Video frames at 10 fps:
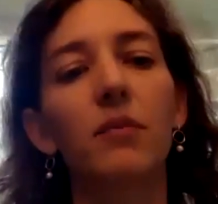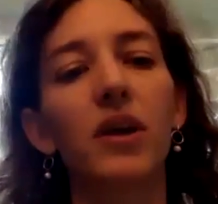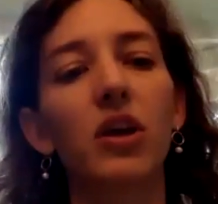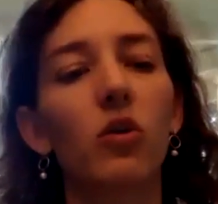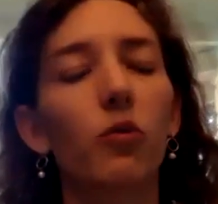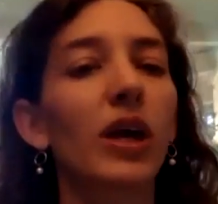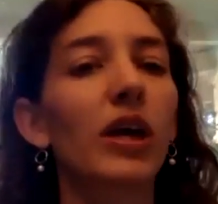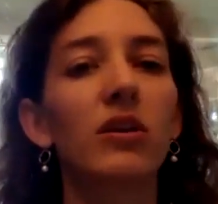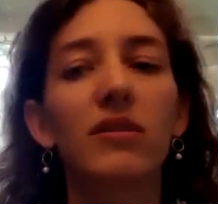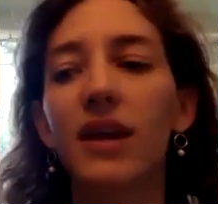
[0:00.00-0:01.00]
if we
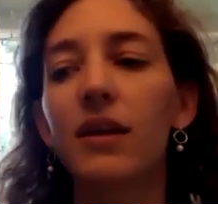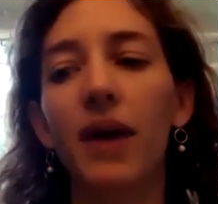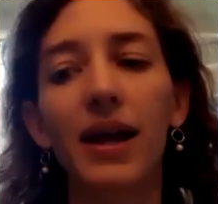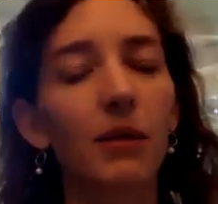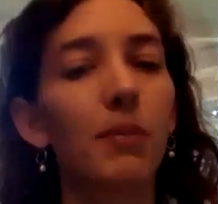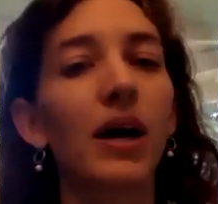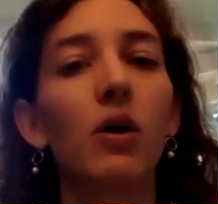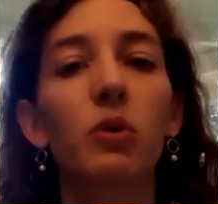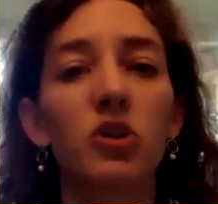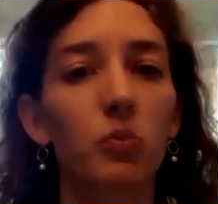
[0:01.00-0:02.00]
can send it by email,
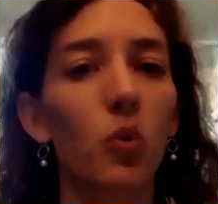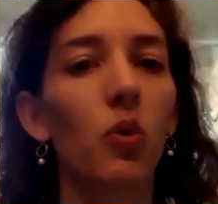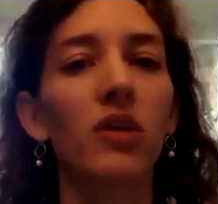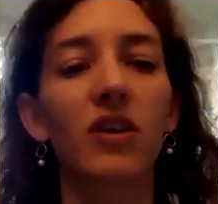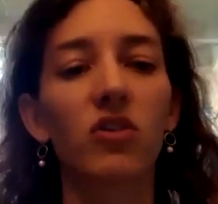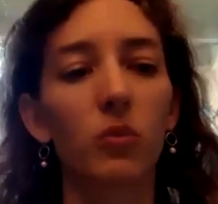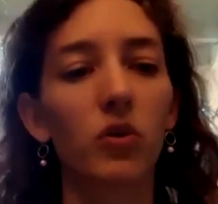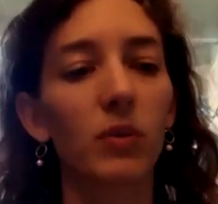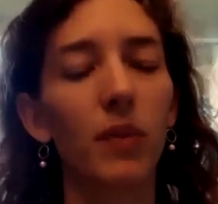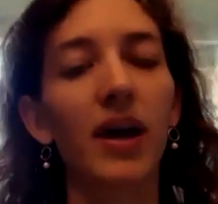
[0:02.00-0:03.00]
which more things are
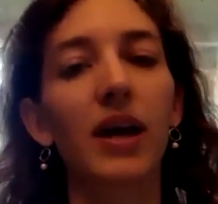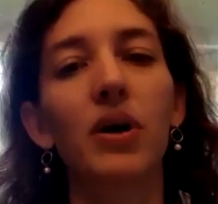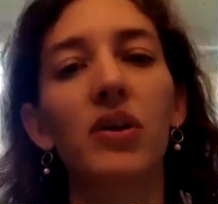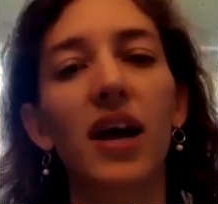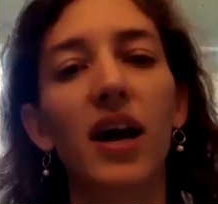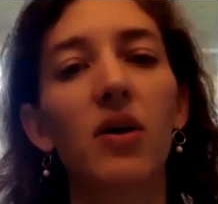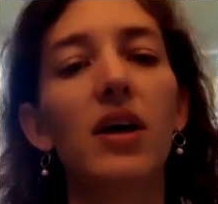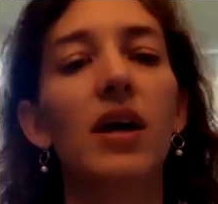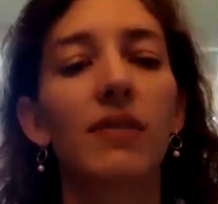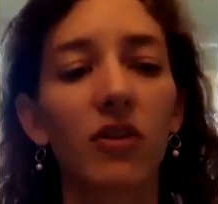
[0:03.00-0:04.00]
moving by email now,
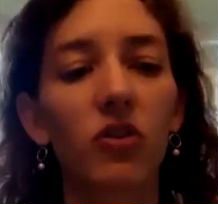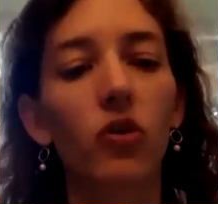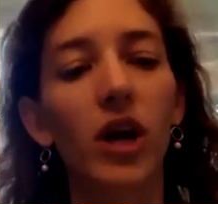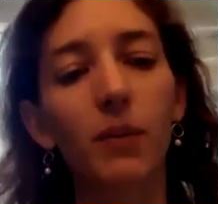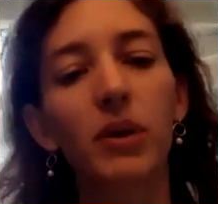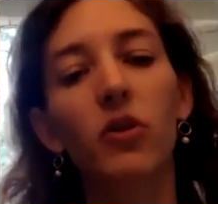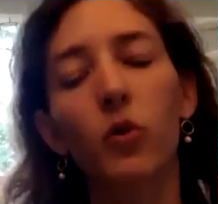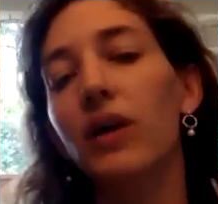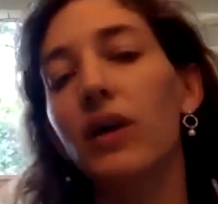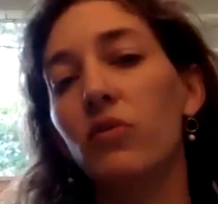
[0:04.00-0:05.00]
that's great. But
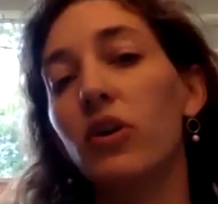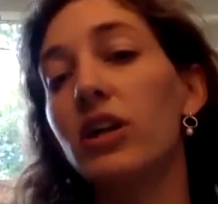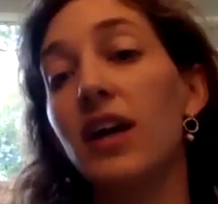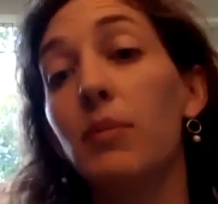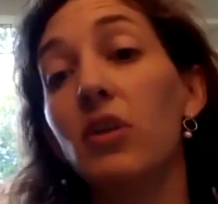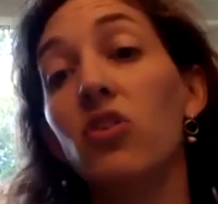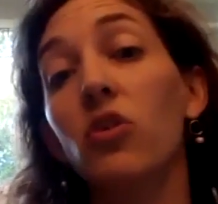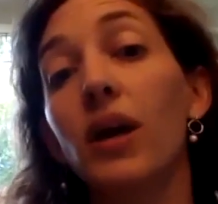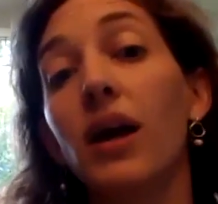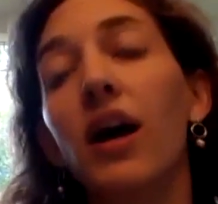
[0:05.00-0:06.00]
otherwise, it's very time
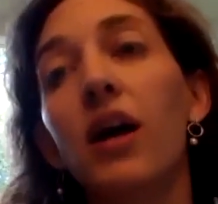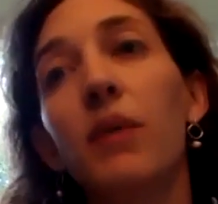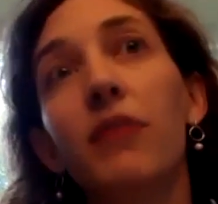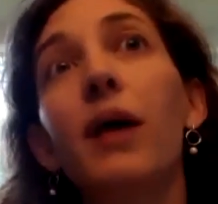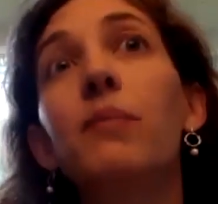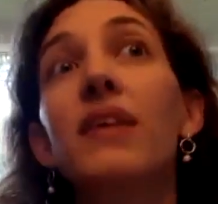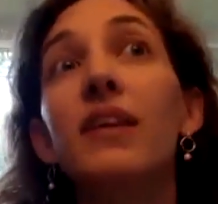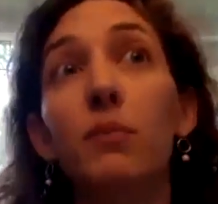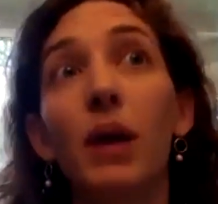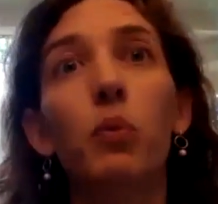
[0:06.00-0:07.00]
consuming. And if I'm sending
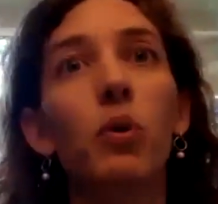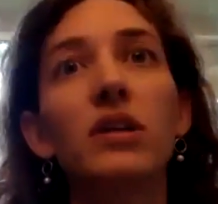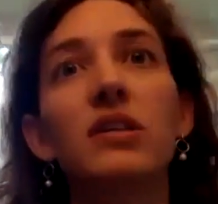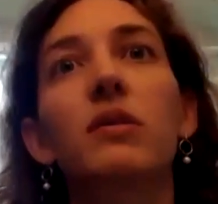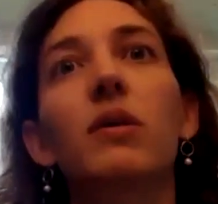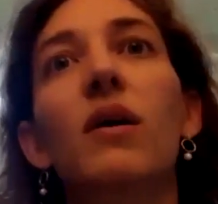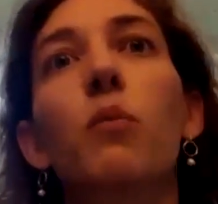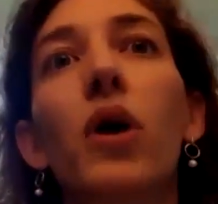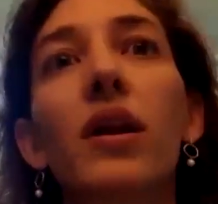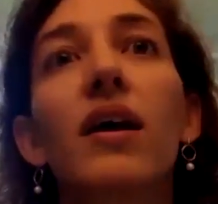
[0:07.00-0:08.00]
paperwork to
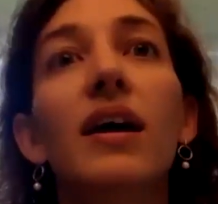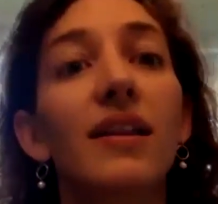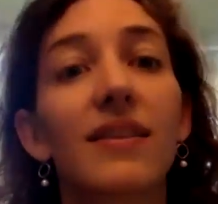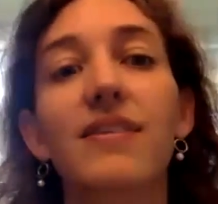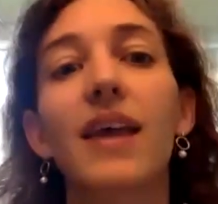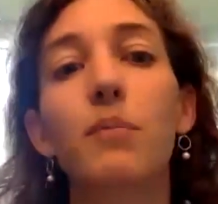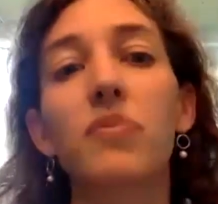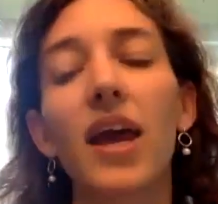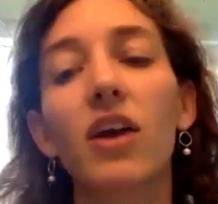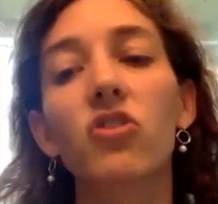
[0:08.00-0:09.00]
someone, the same
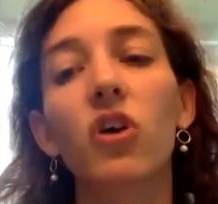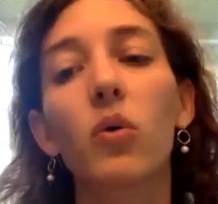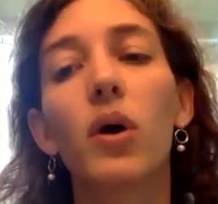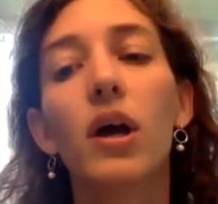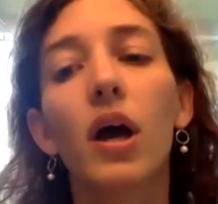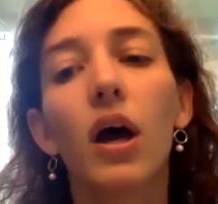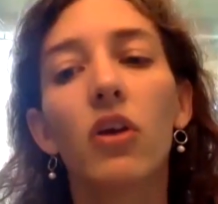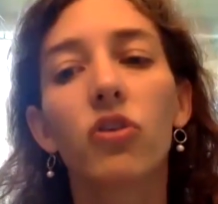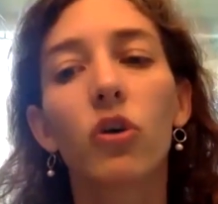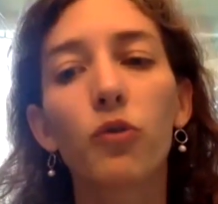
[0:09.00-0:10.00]
thing. So
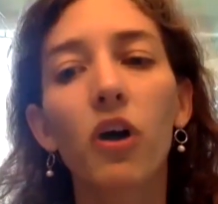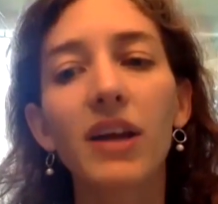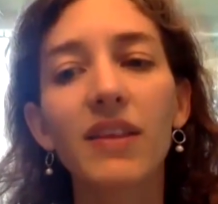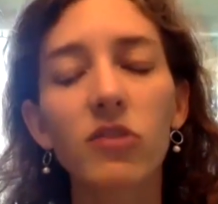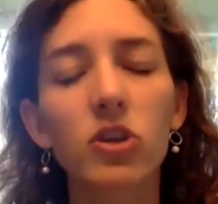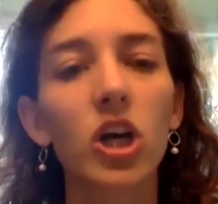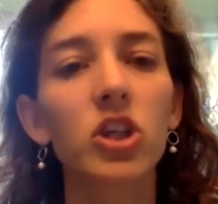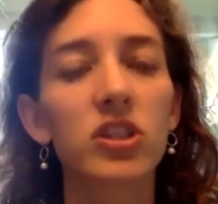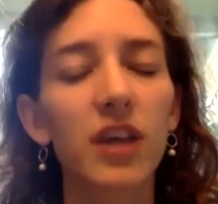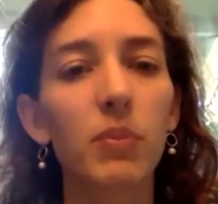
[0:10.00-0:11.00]
far, I think the
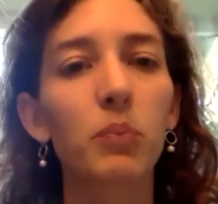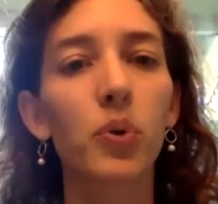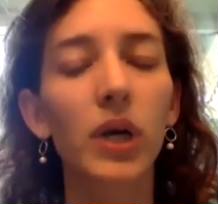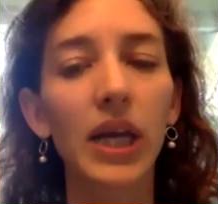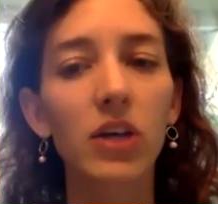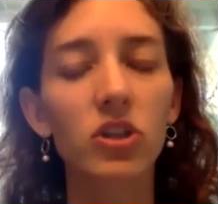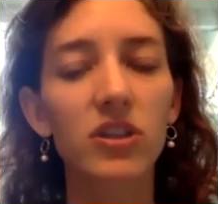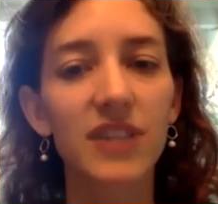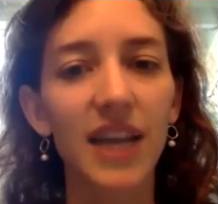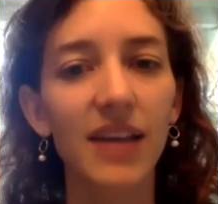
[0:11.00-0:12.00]
judges have been pretty
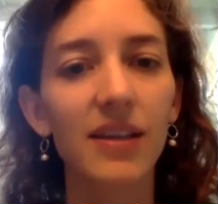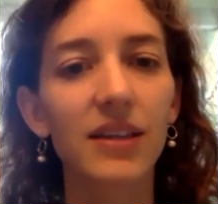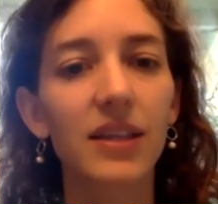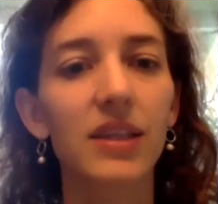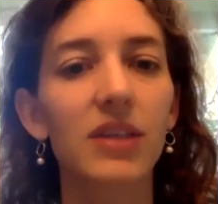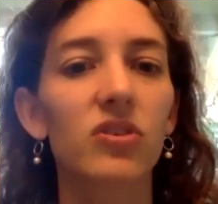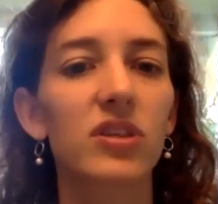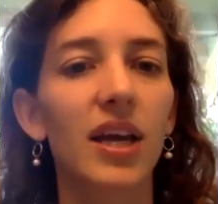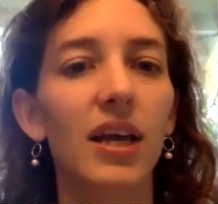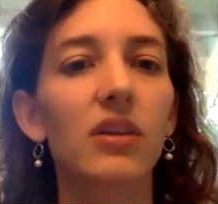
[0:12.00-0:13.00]
understanding that things are
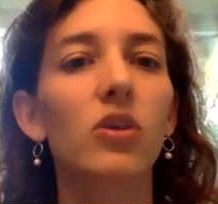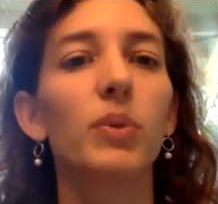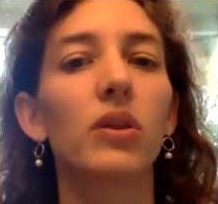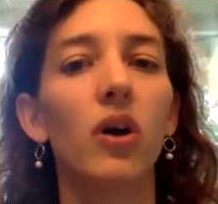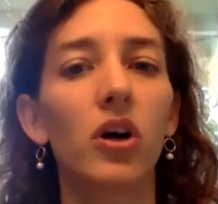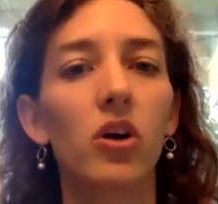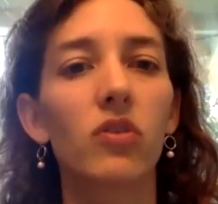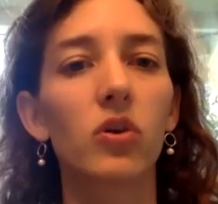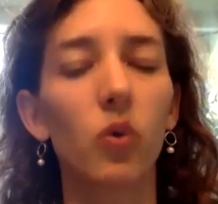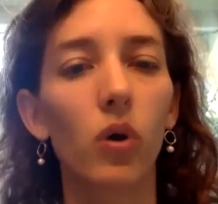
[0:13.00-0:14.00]
taking a little bit longer
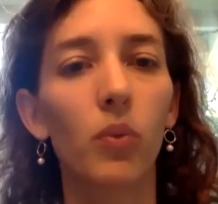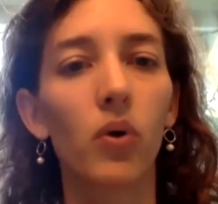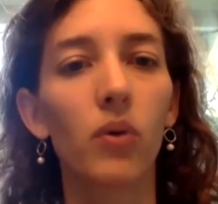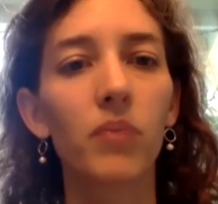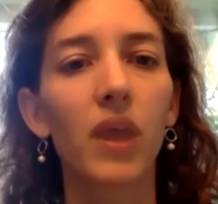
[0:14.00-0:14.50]
than normal.